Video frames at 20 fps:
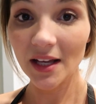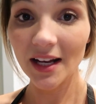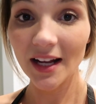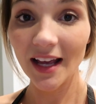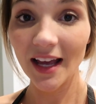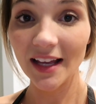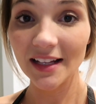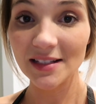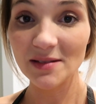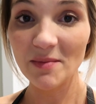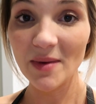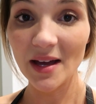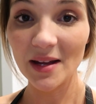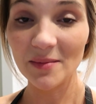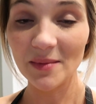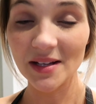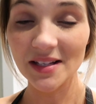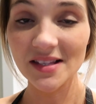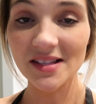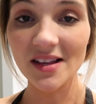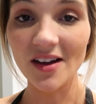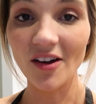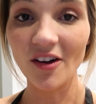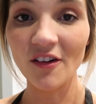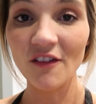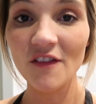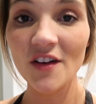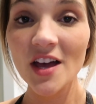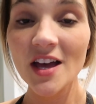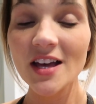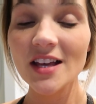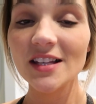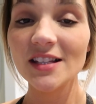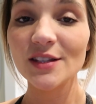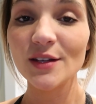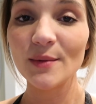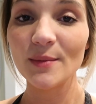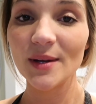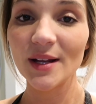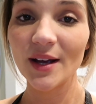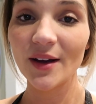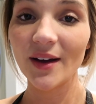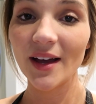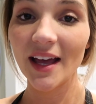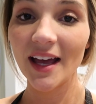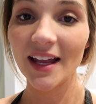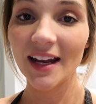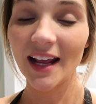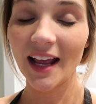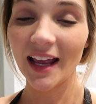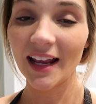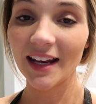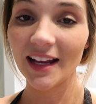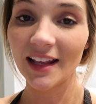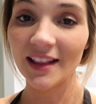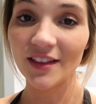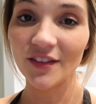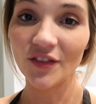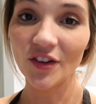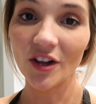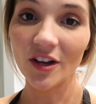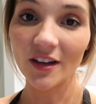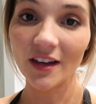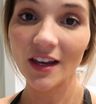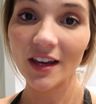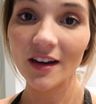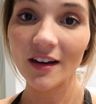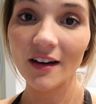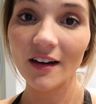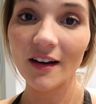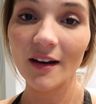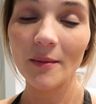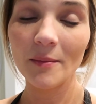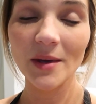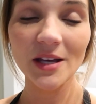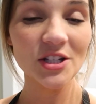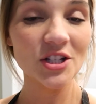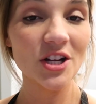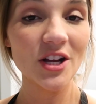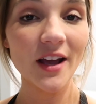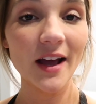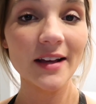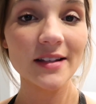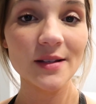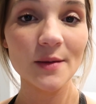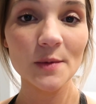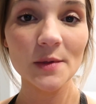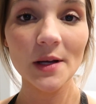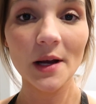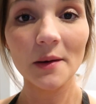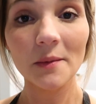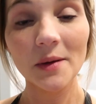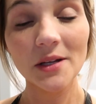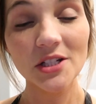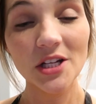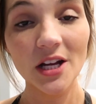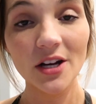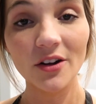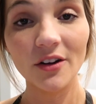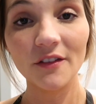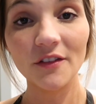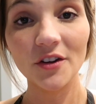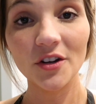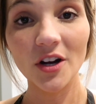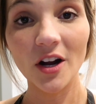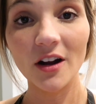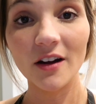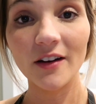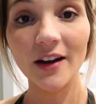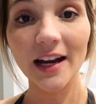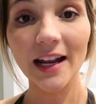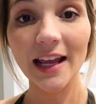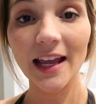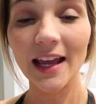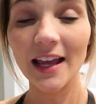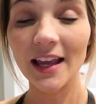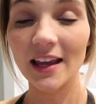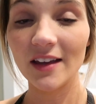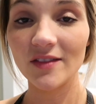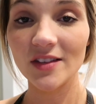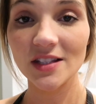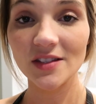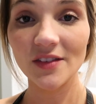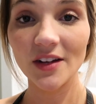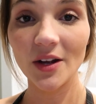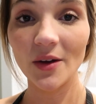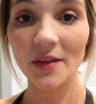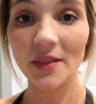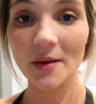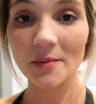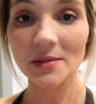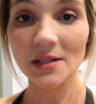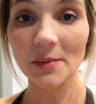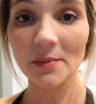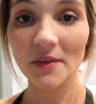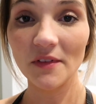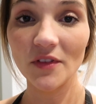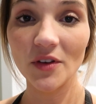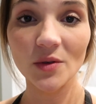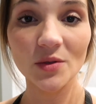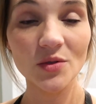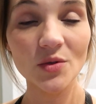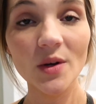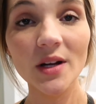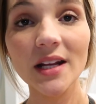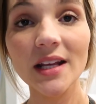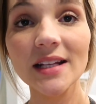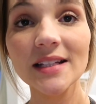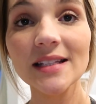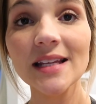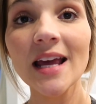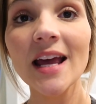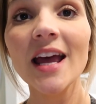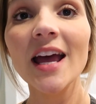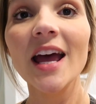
gonna head to bed myself. So I'm gonna go ahead and end the vlog here. Make sure you guys subscribe to my channel if you're not already and give this video a thumbs up if you enjoyed it.